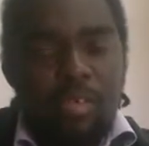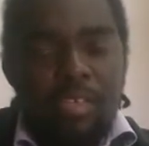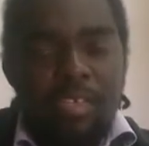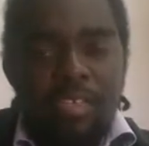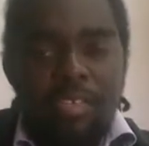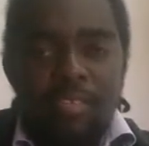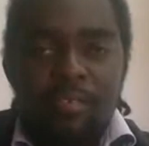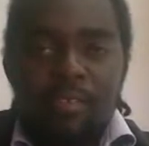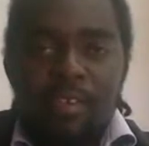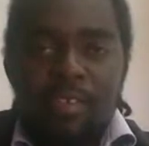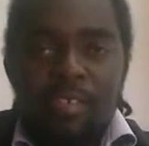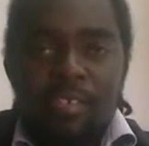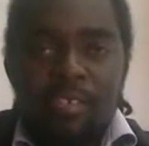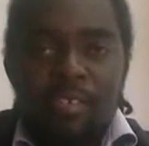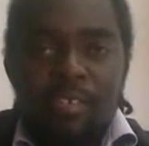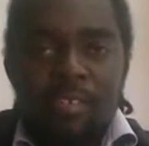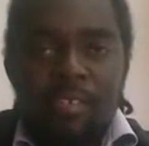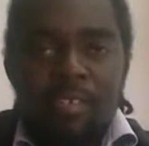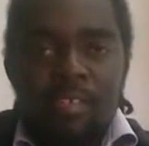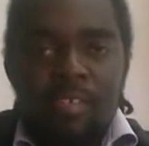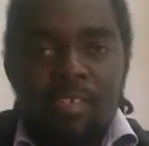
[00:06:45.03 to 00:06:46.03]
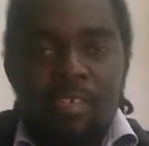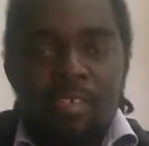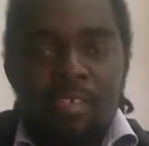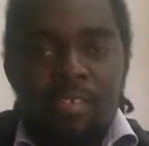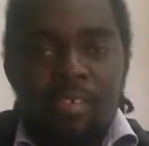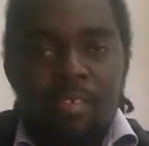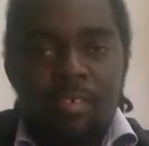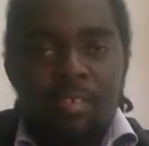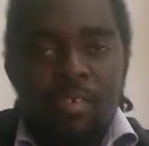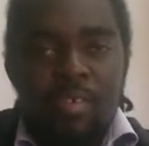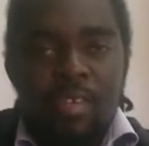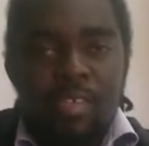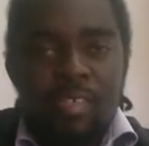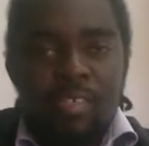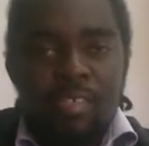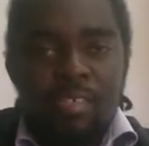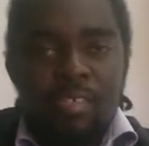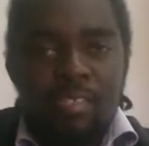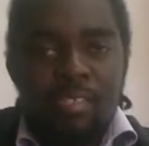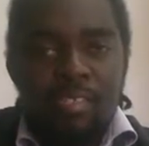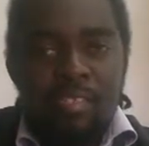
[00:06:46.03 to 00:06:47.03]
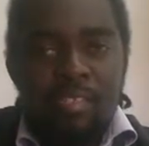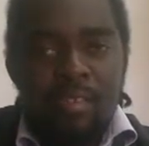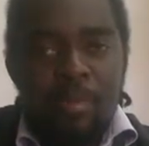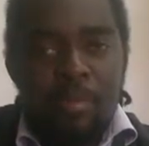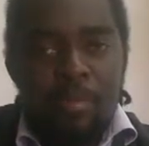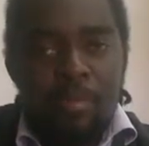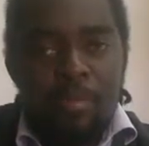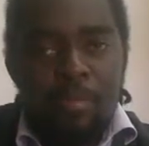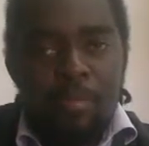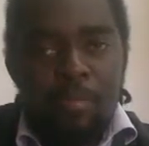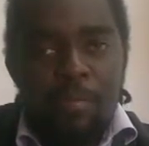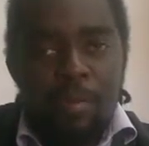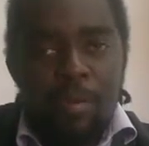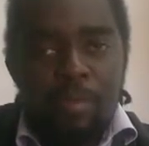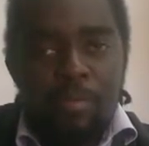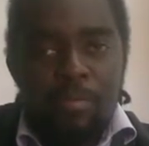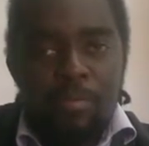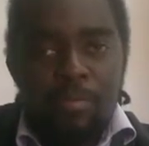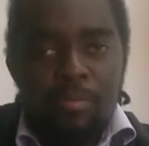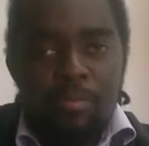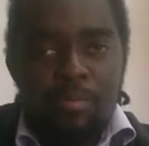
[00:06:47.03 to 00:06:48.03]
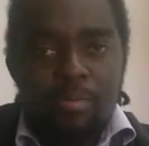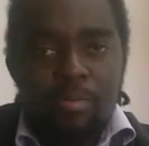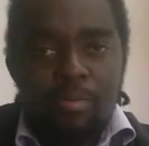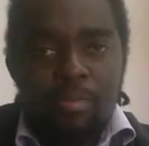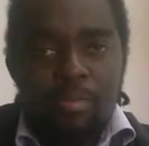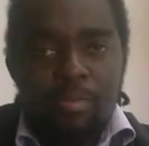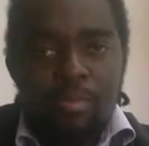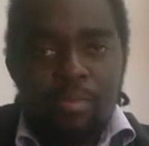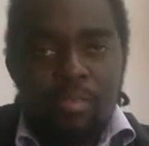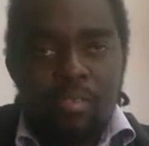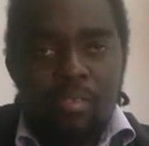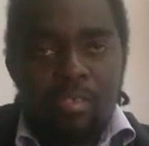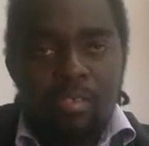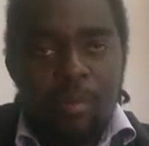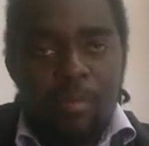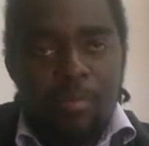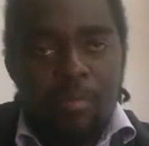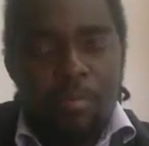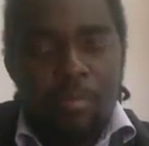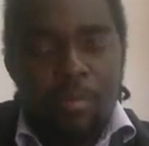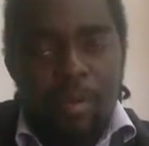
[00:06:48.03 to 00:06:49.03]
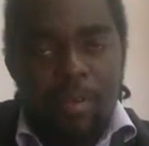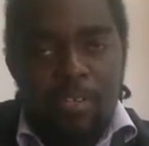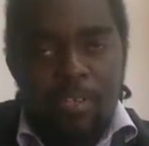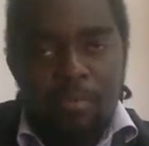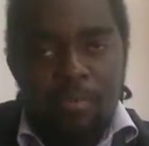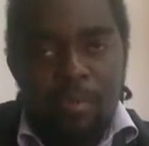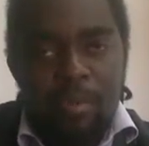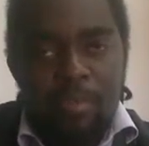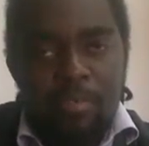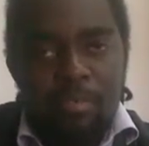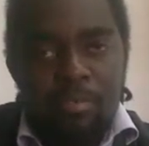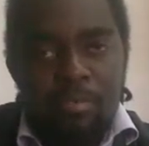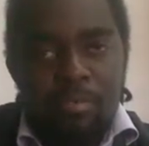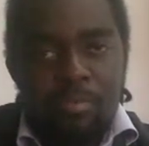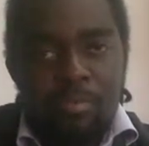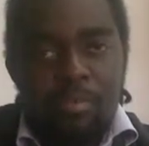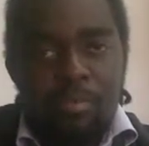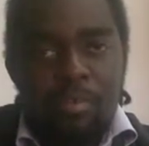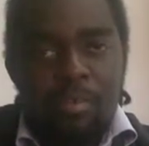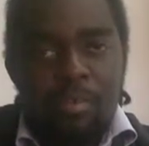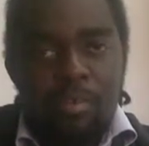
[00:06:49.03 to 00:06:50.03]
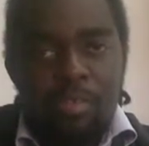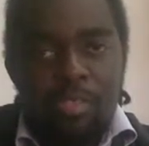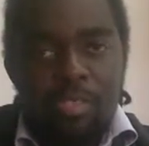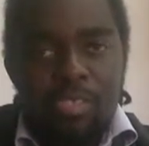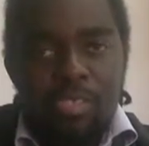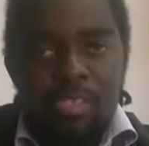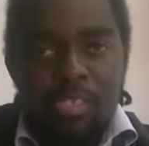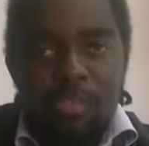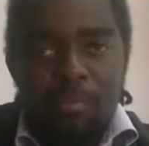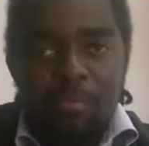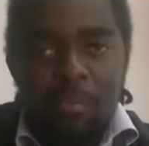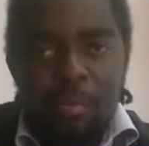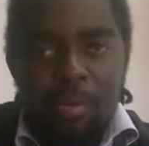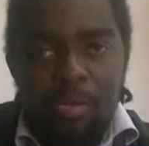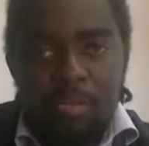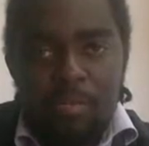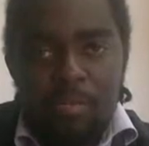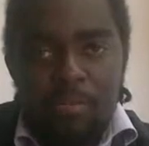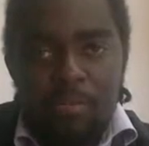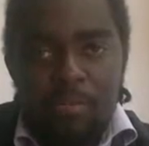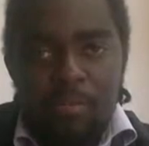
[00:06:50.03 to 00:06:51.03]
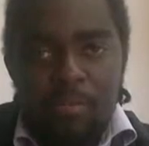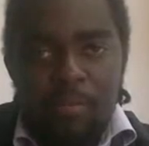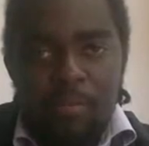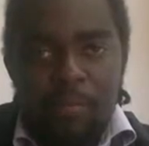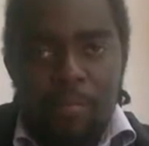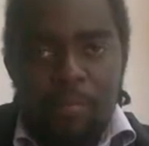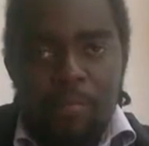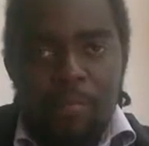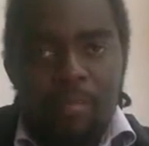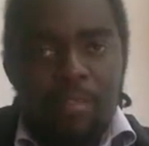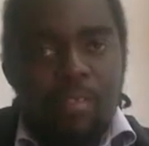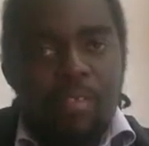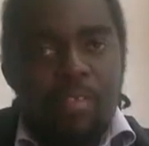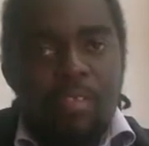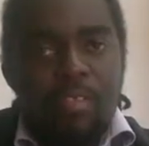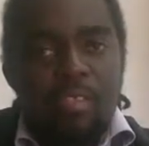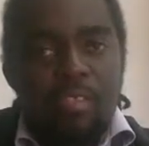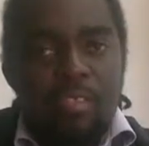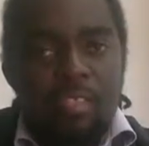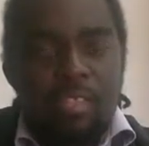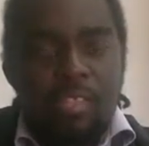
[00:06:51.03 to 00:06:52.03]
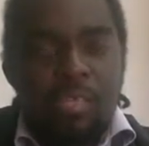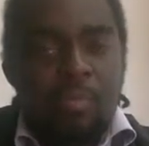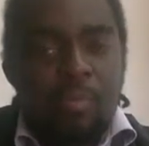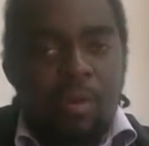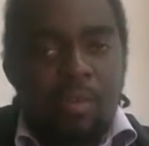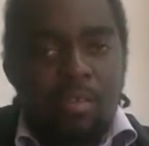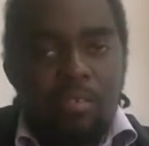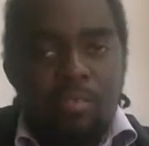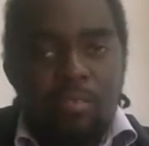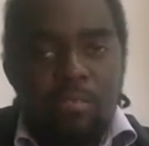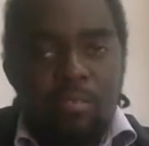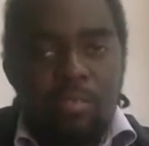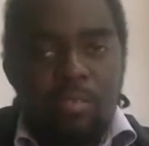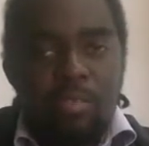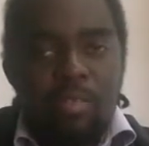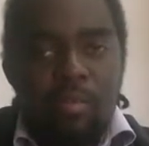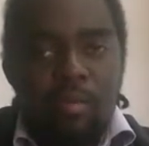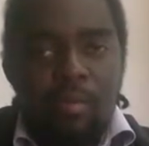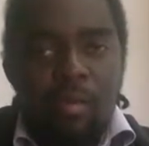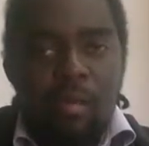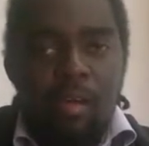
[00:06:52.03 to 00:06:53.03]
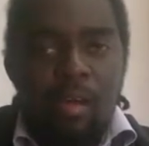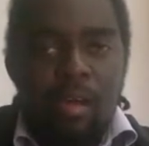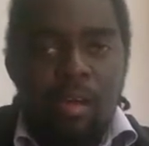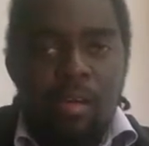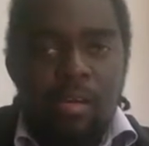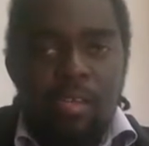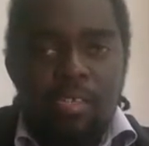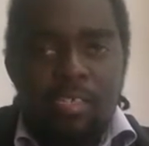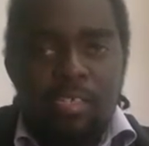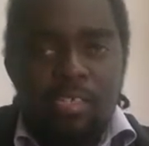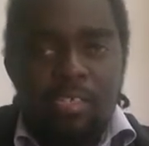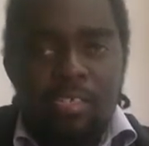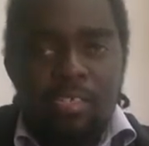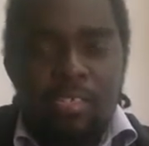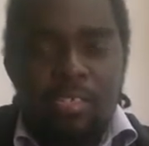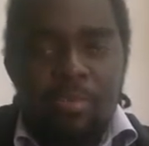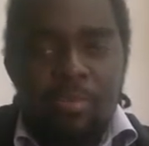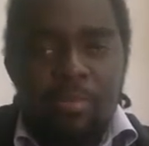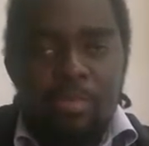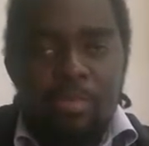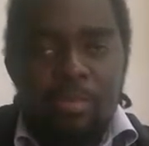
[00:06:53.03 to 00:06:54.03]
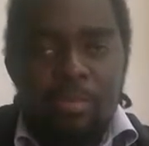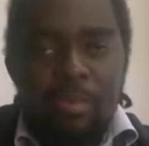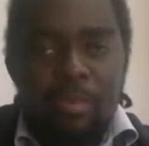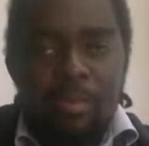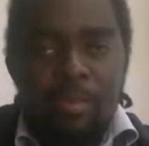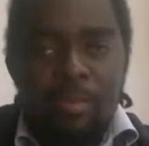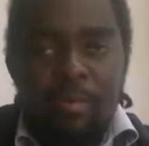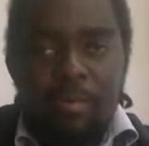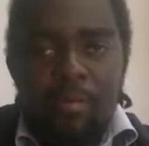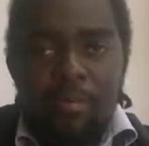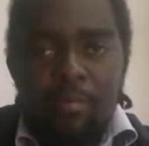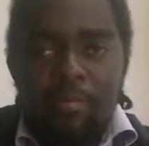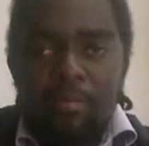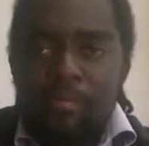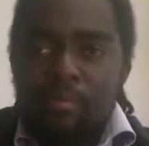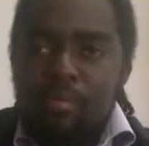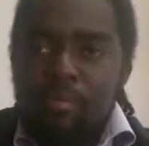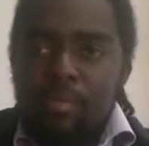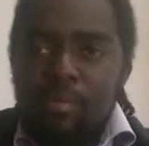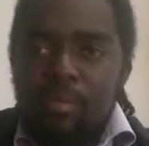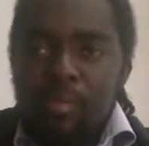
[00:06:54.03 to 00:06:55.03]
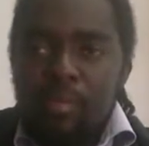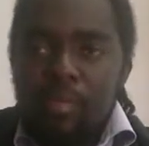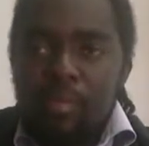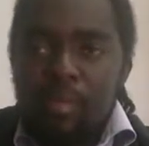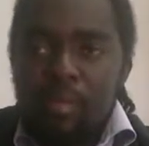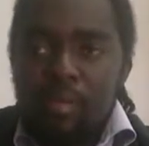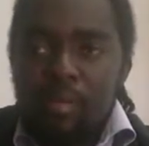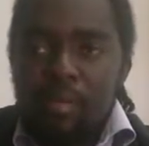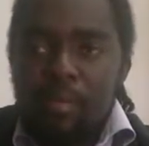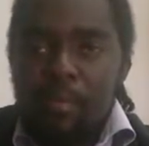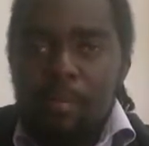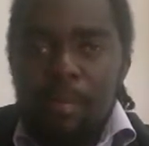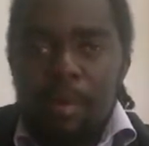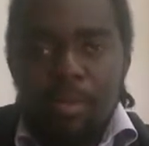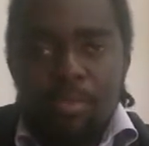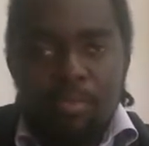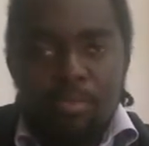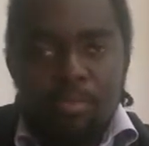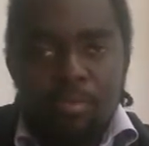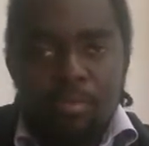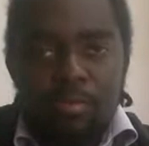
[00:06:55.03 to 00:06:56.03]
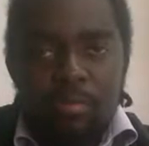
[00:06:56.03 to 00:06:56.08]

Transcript: interaction is known as the W particle, W minus particle, or the Z particle. These particles are exchanged between other